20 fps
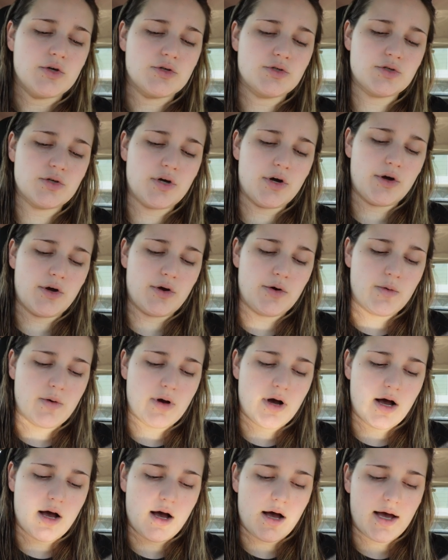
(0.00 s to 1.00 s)

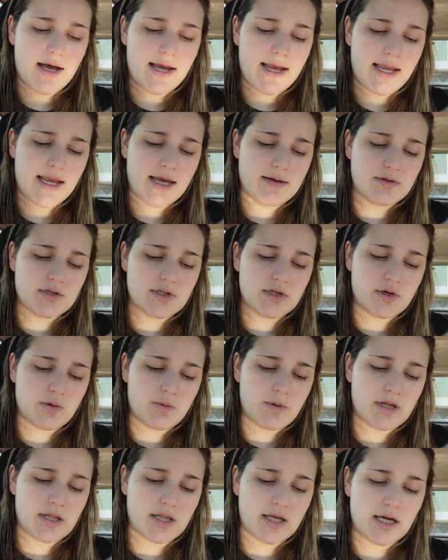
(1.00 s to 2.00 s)
So I am just going to
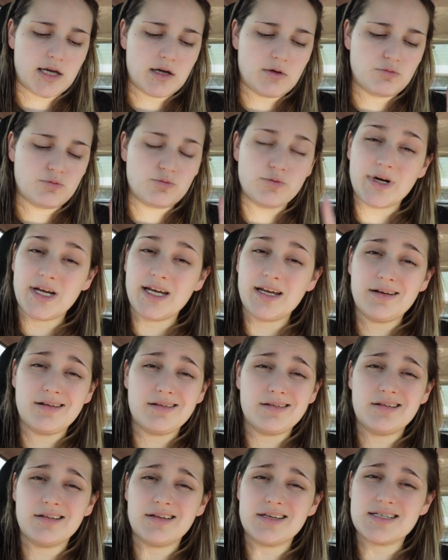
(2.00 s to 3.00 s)
quickly
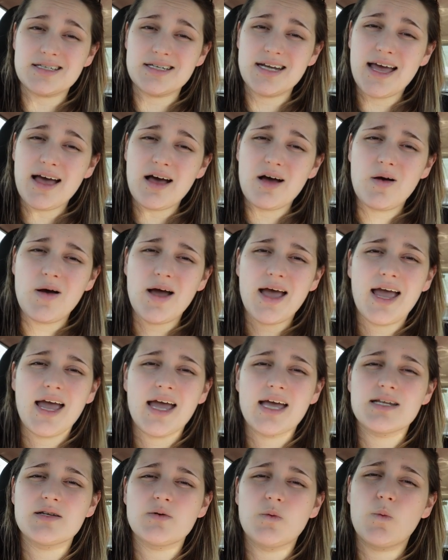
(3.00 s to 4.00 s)
read the list now
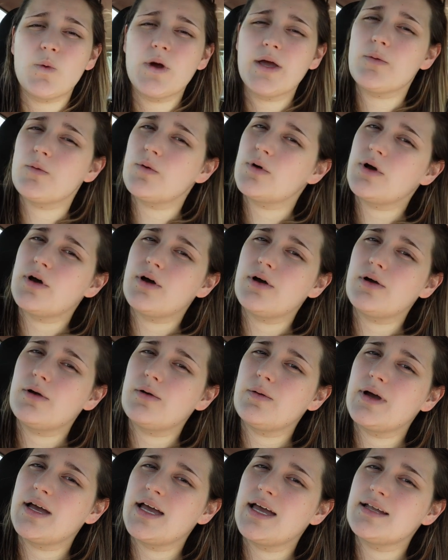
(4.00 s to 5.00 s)
and we will
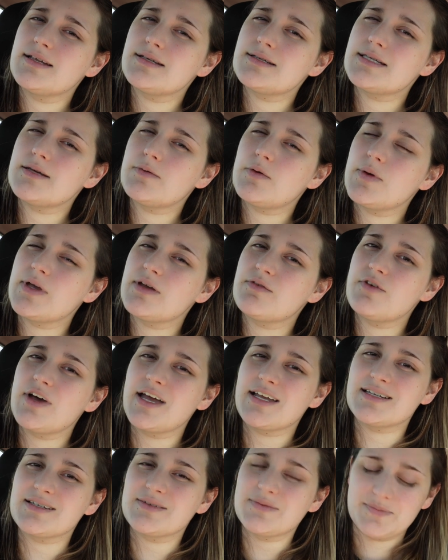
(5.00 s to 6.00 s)
go and see what we can
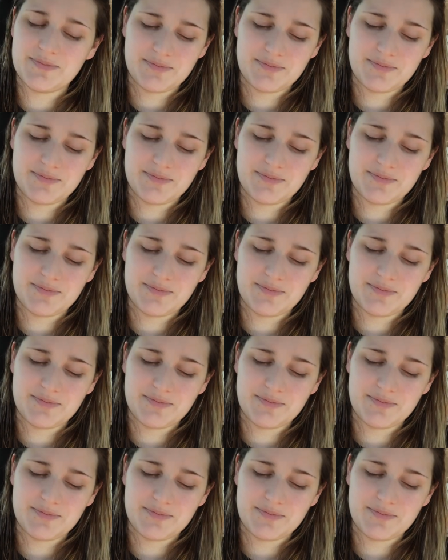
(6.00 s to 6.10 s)
find.